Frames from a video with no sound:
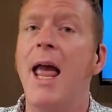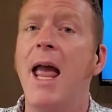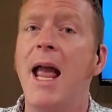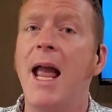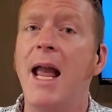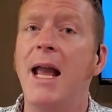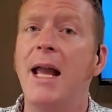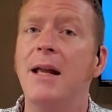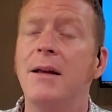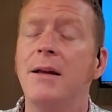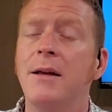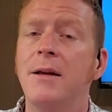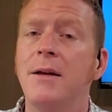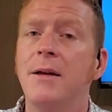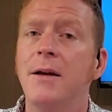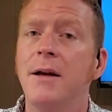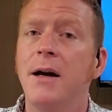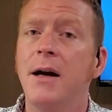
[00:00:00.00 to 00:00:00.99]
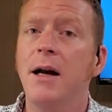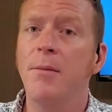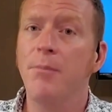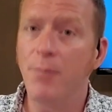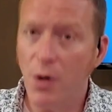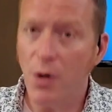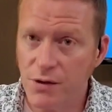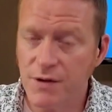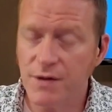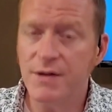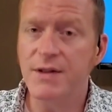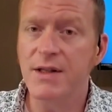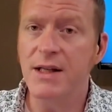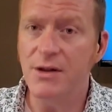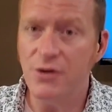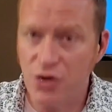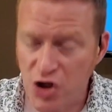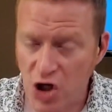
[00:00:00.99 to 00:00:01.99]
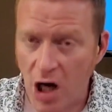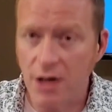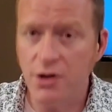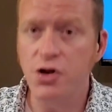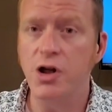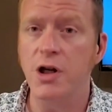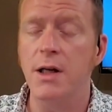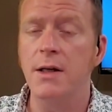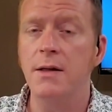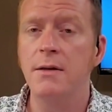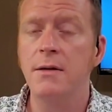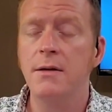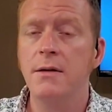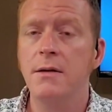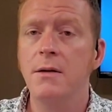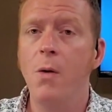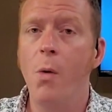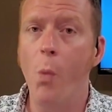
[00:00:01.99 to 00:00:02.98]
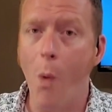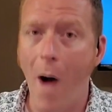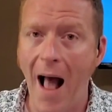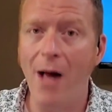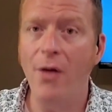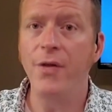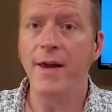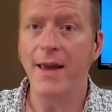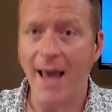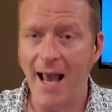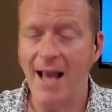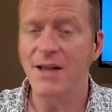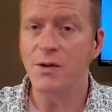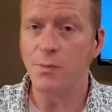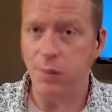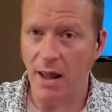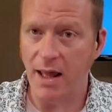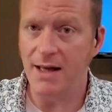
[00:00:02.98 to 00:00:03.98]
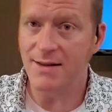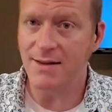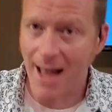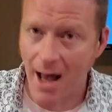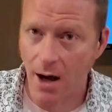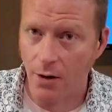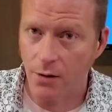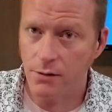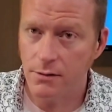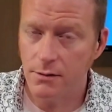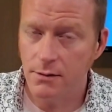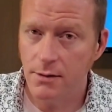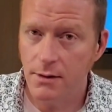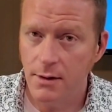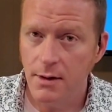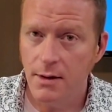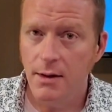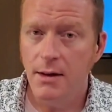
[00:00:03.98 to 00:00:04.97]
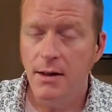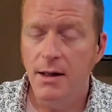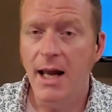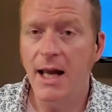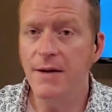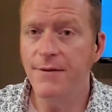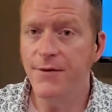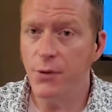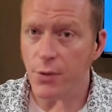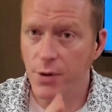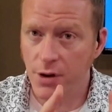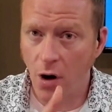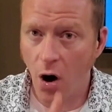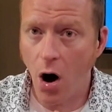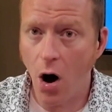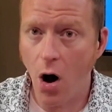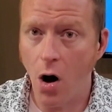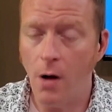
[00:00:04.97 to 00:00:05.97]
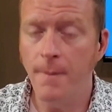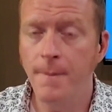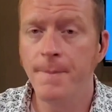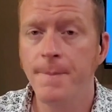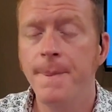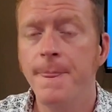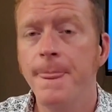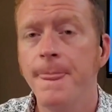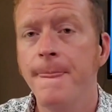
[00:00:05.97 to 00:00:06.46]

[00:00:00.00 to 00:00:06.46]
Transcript: a emergency injunction while the case plays out. And if you recall,